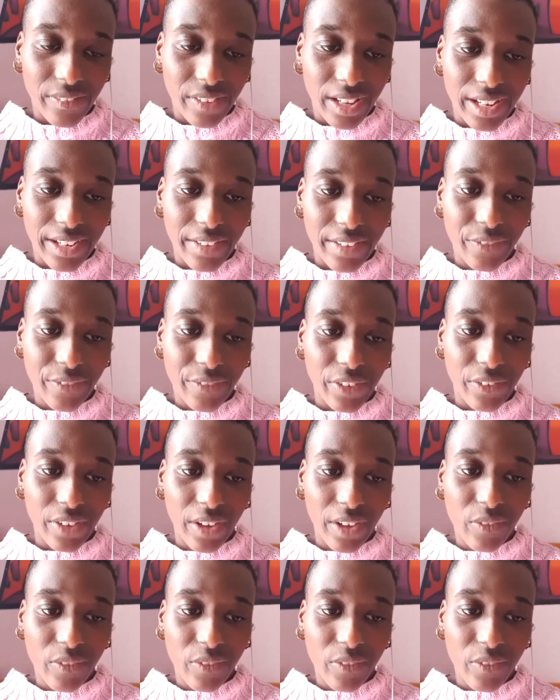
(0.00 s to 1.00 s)
And if you
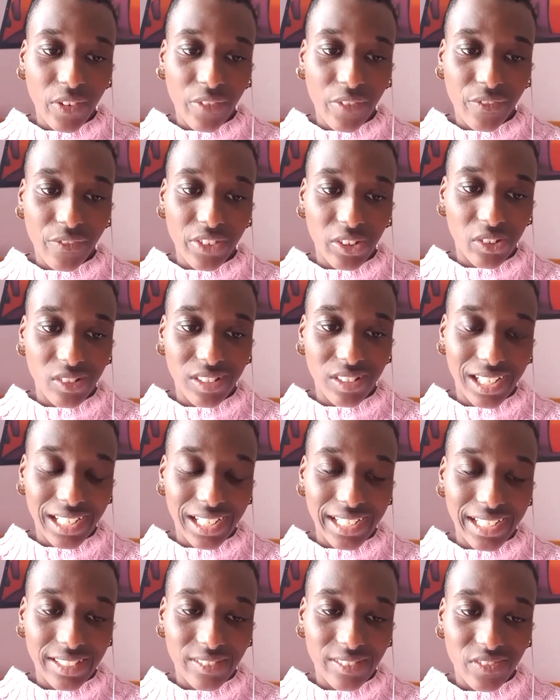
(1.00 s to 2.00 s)
ever feel
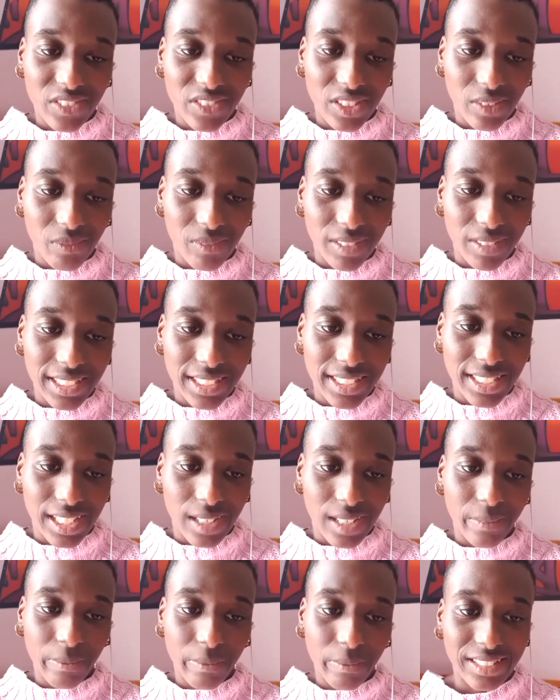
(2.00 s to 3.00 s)
if someone's
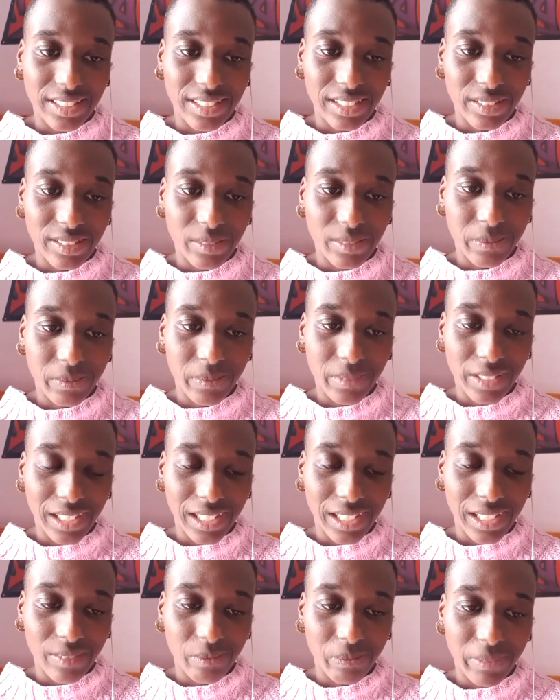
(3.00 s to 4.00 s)
they're
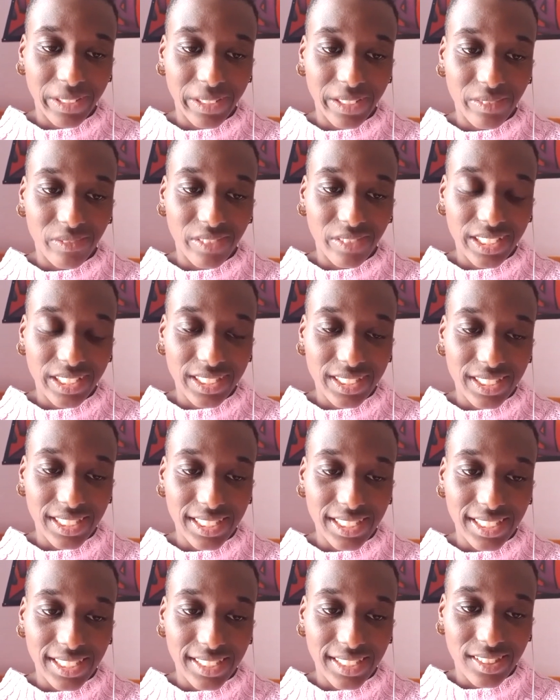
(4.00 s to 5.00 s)
being
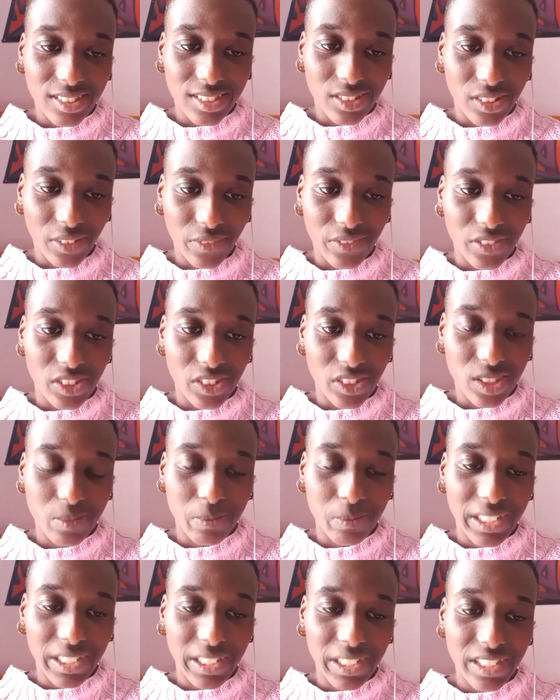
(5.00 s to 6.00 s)
racist and stuff, just
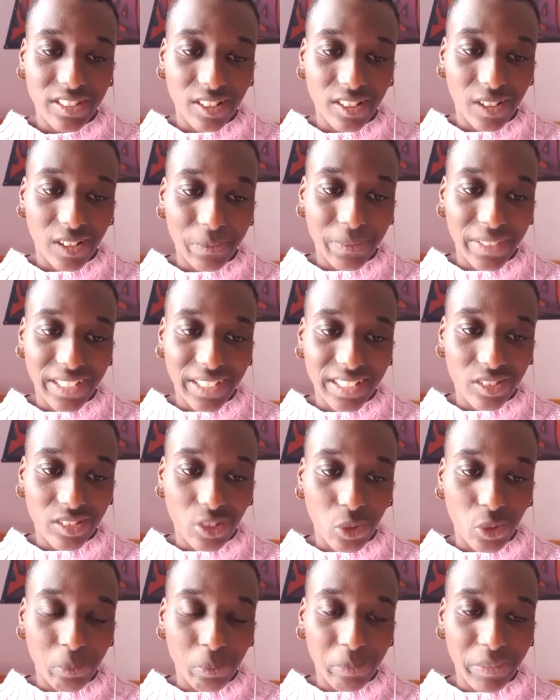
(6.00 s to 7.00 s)
speak up and
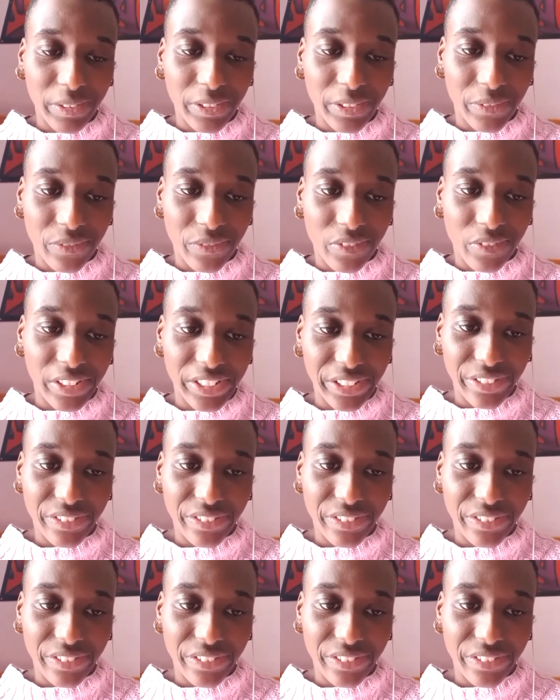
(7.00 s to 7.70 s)
don't be afraid.